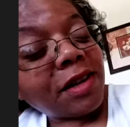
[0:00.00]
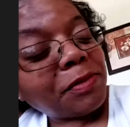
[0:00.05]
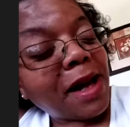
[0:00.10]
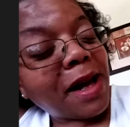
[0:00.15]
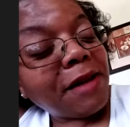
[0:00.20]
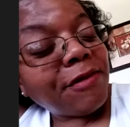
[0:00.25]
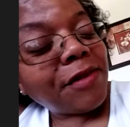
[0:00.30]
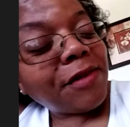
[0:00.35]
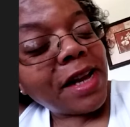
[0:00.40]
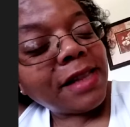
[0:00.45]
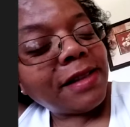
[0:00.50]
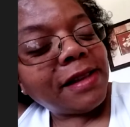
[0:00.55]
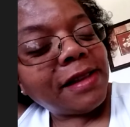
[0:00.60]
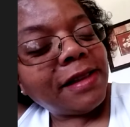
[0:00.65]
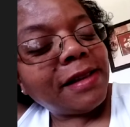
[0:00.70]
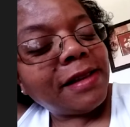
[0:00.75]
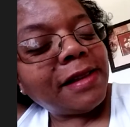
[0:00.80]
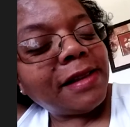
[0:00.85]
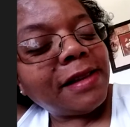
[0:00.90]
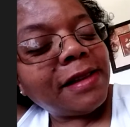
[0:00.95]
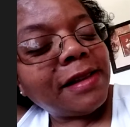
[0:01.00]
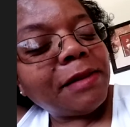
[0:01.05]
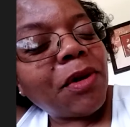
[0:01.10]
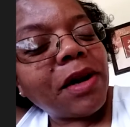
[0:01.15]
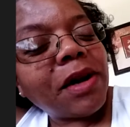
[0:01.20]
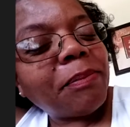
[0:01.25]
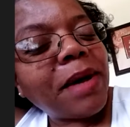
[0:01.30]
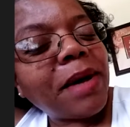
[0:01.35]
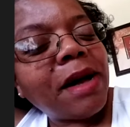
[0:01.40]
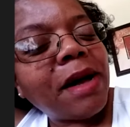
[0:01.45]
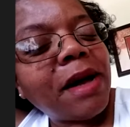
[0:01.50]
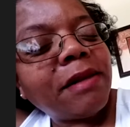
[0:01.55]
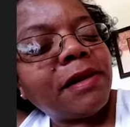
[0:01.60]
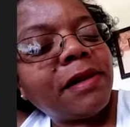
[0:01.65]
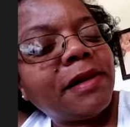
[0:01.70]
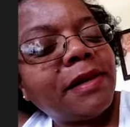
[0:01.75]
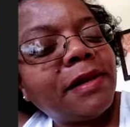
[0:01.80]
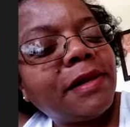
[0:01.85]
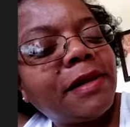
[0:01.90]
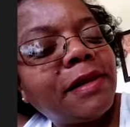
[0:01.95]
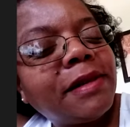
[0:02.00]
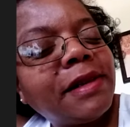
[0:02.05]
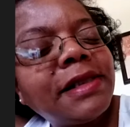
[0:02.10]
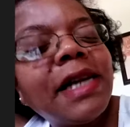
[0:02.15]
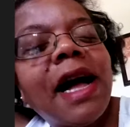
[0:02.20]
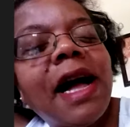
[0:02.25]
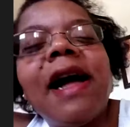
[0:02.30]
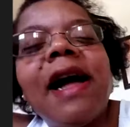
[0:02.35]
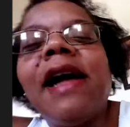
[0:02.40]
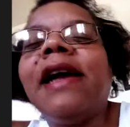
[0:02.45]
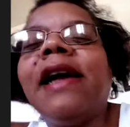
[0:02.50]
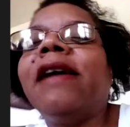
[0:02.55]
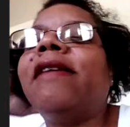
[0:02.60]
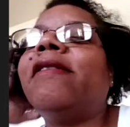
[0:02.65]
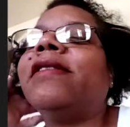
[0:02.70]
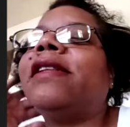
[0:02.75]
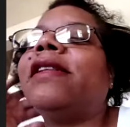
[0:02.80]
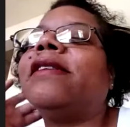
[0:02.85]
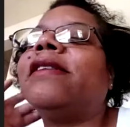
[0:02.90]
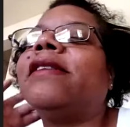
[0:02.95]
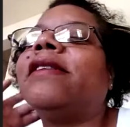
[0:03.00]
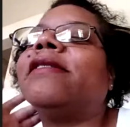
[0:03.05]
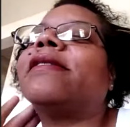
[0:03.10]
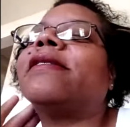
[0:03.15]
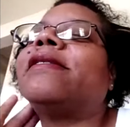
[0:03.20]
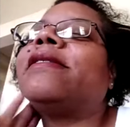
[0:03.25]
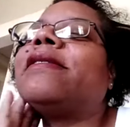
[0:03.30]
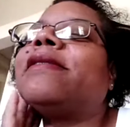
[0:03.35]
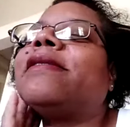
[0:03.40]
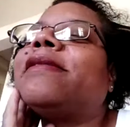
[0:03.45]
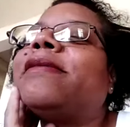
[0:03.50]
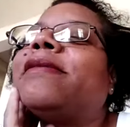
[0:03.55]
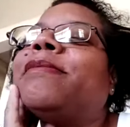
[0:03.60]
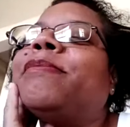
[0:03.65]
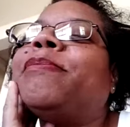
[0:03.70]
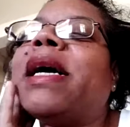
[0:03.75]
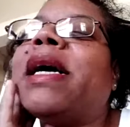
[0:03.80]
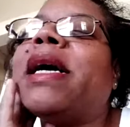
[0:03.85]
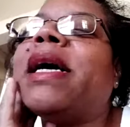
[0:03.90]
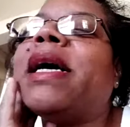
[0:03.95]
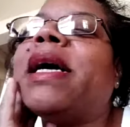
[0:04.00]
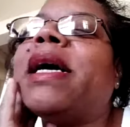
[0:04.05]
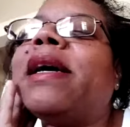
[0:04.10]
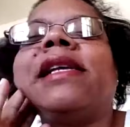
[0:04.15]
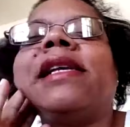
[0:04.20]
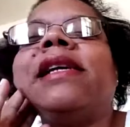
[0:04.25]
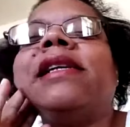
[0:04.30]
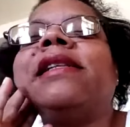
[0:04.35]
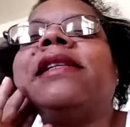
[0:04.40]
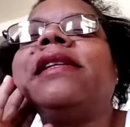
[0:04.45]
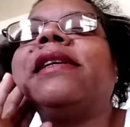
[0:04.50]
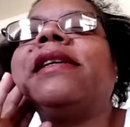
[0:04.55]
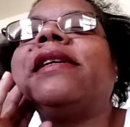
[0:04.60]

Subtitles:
I read the part about the tie on the bus and